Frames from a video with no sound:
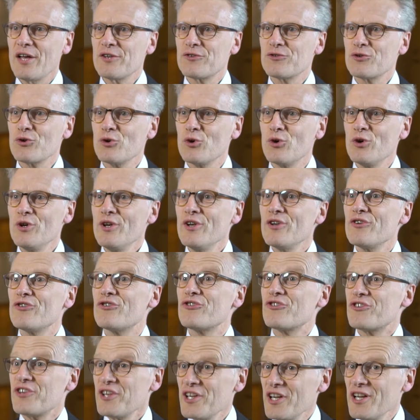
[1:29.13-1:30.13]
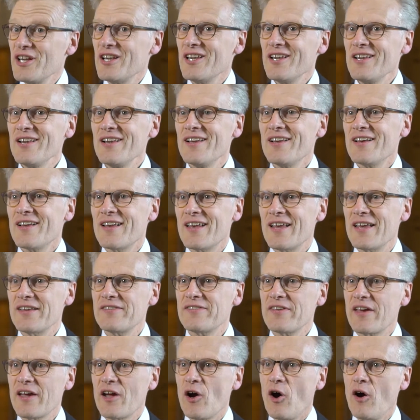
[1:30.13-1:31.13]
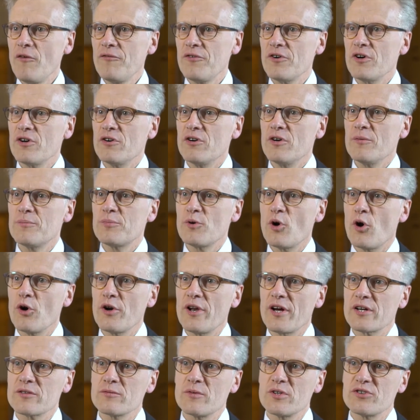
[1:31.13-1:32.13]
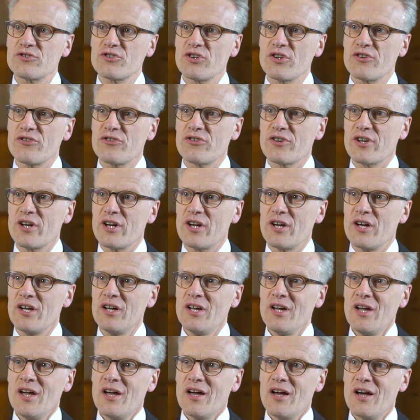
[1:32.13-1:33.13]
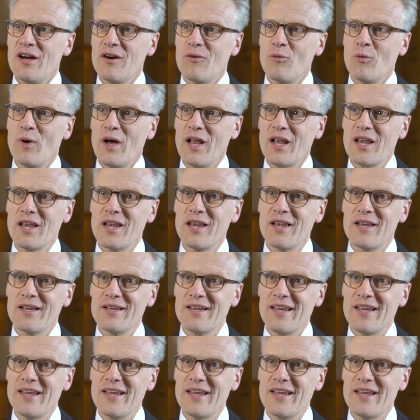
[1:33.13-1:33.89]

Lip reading: to still, let's say, offer a product which is well,